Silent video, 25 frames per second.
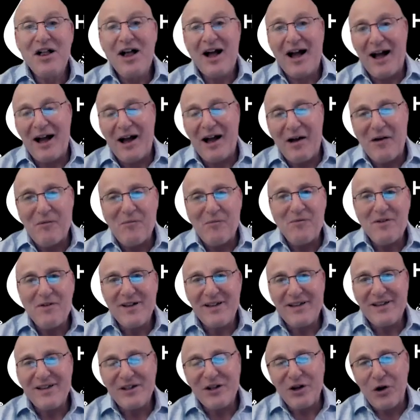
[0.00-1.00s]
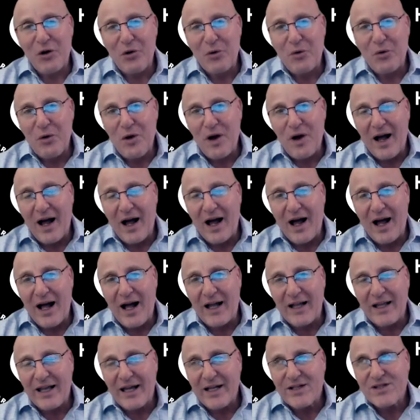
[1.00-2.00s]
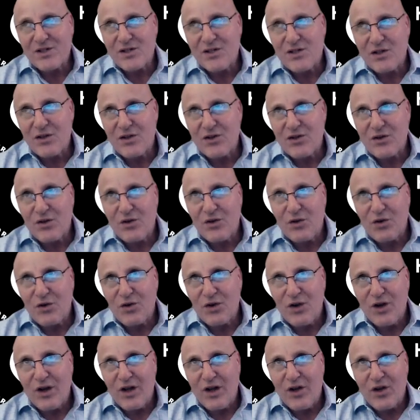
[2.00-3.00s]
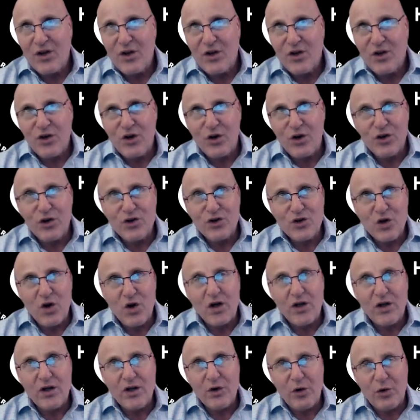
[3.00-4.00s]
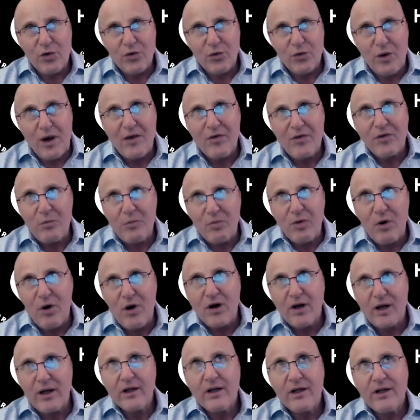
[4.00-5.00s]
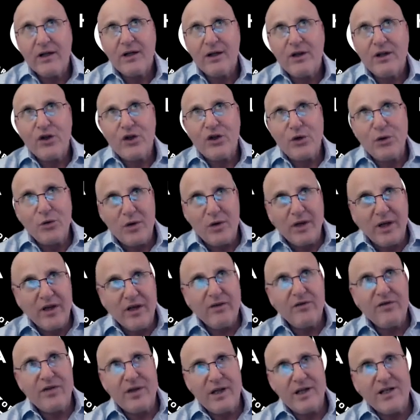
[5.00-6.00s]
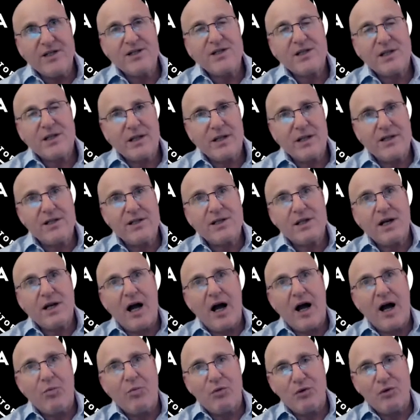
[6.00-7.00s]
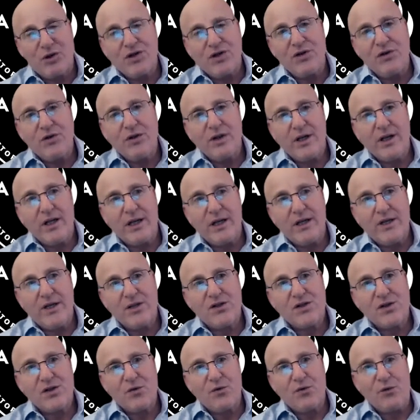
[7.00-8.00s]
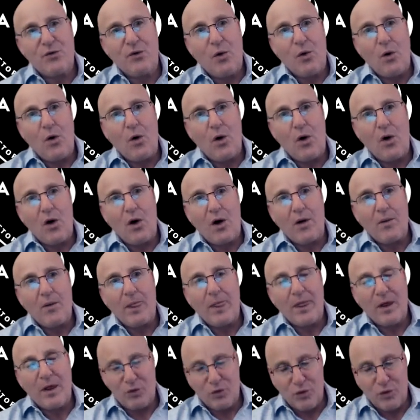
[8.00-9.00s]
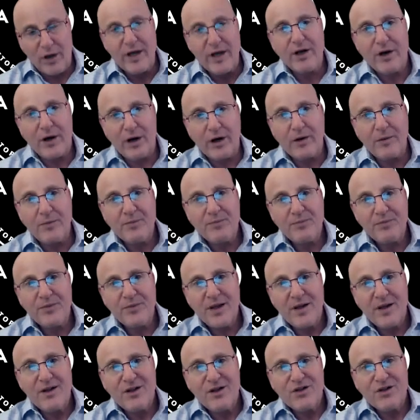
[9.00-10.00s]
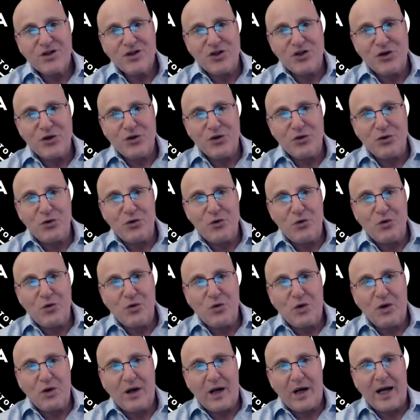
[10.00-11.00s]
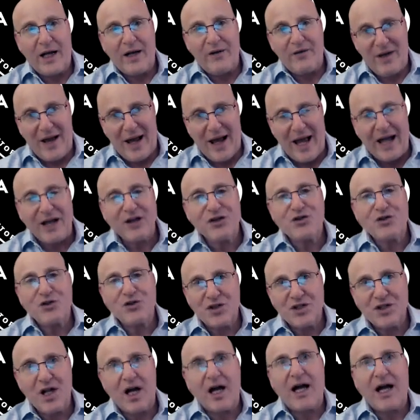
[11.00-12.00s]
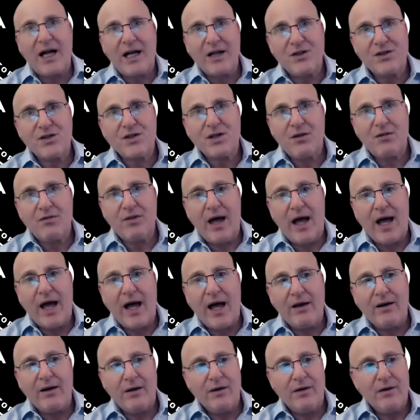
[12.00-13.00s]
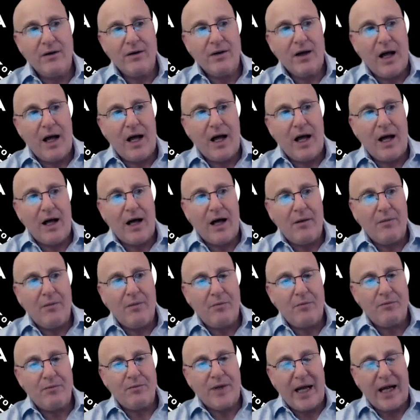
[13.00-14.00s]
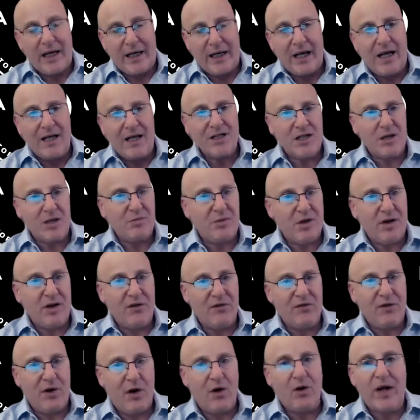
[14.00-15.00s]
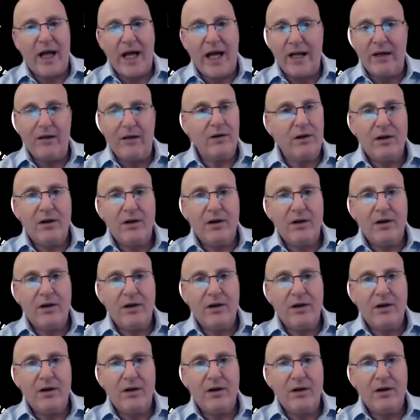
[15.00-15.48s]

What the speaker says: I guess you talk throughout the book, you give these opportunities for the reader to kind of exercise that that concept of, okay,